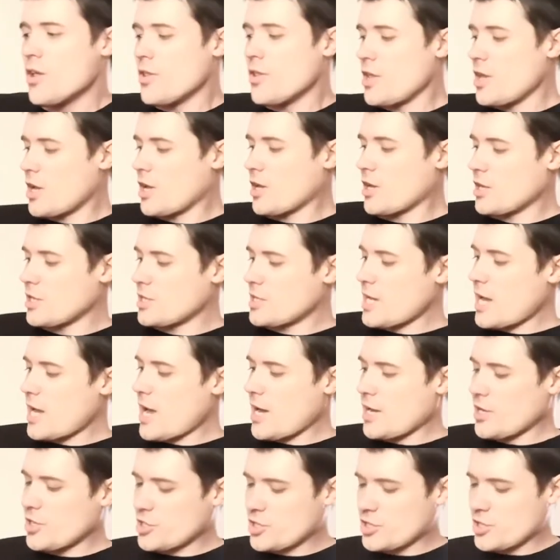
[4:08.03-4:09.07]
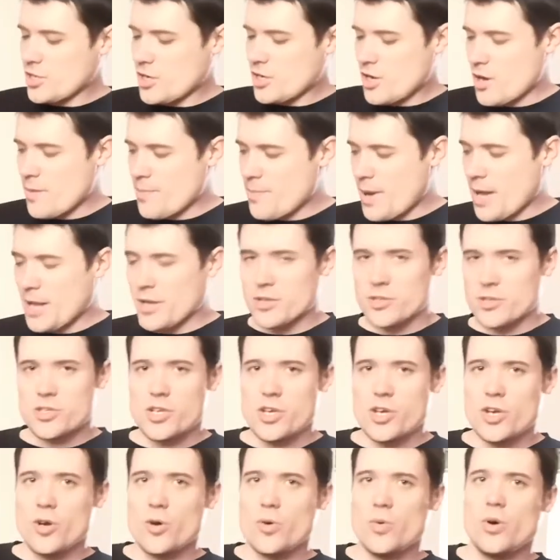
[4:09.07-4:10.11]
that you can attach a band
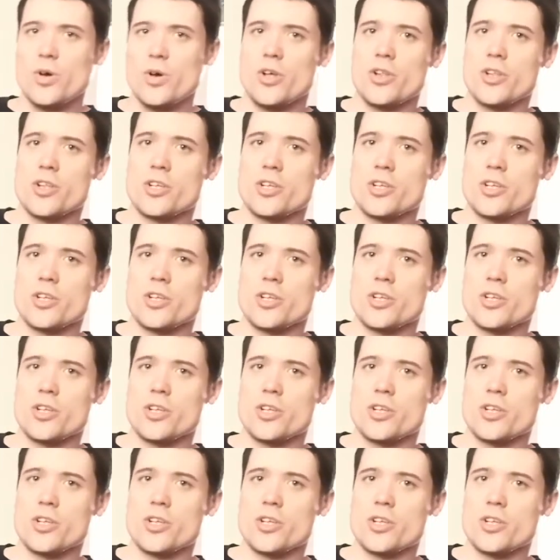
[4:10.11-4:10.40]
to.